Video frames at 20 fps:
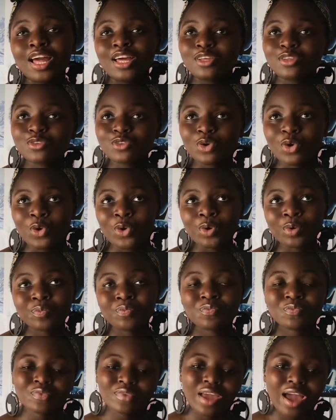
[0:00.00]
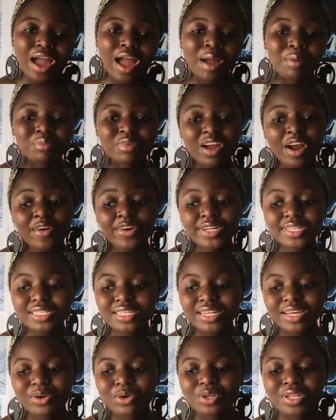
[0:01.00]
So I'm
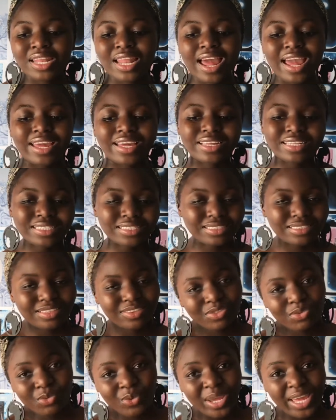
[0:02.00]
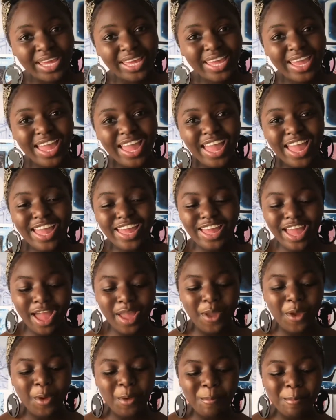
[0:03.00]
currently on like 3K. I
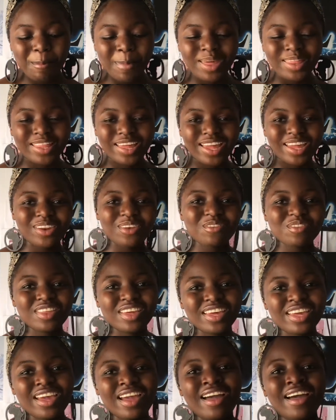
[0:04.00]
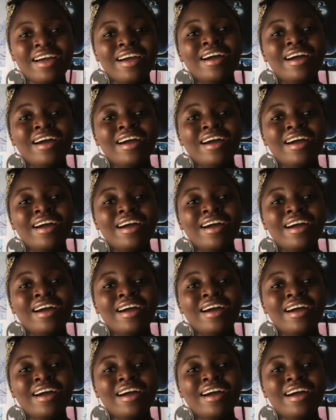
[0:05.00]
hope by the end of the year